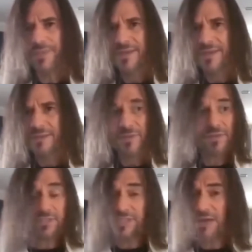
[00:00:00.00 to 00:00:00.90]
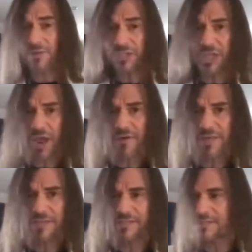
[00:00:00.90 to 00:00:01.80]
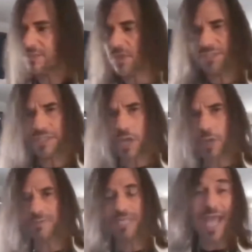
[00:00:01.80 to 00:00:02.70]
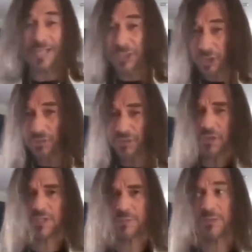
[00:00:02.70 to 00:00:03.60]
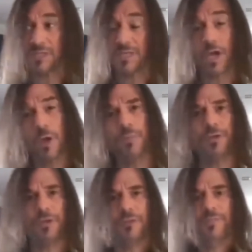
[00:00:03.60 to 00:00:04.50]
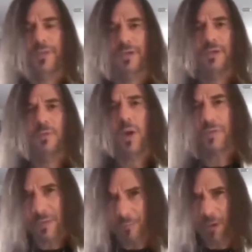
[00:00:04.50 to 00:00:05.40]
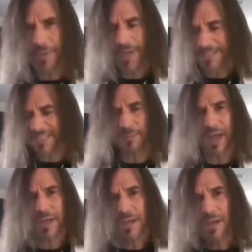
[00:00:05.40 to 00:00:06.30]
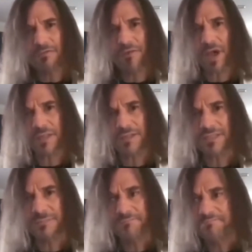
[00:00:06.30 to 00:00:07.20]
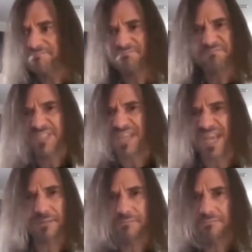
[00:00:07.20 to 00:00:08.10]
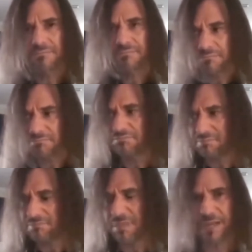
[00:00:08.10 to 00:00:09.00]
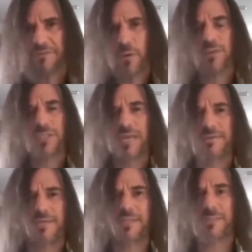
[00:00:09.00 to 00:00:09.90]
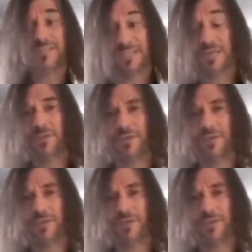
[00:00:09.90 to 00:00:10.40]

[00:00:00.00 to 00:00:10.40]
because they run charities, nursing homes and children's hospitals in the open while they propagate smut, violence, debt, and of course atheism in secret.